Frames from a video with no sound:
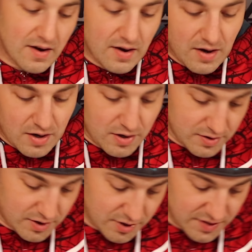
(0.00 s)
Oh,
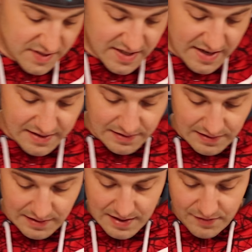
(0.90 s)
goodness, I
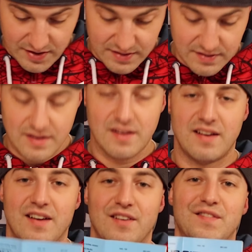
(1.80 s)
love it.
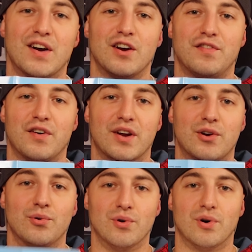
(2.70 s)
Very, very
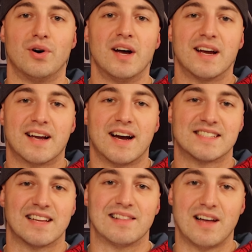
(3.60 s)
cool.
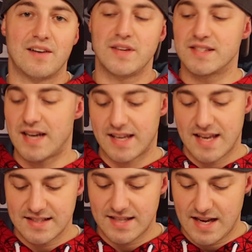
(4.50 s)
Guys, I love these. I
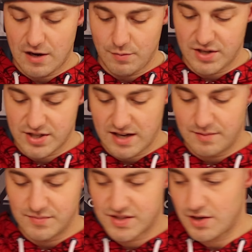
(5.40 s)
can't tell you how much I
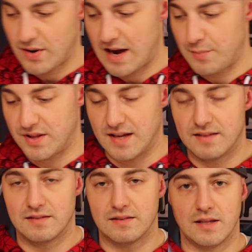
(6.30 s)
am so happy
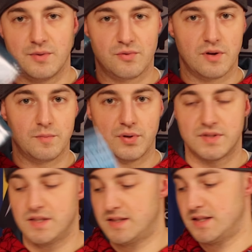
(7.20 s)
that Limited Run
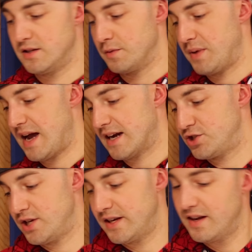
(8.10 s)
puts these in their
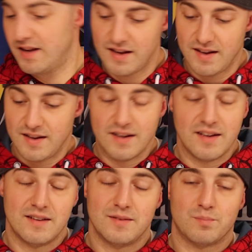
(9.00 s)
packaging.
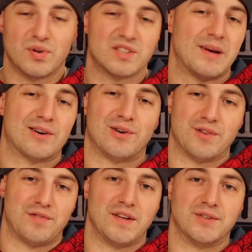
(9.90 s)
Brings back all
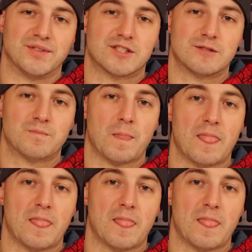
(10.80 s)
the feels.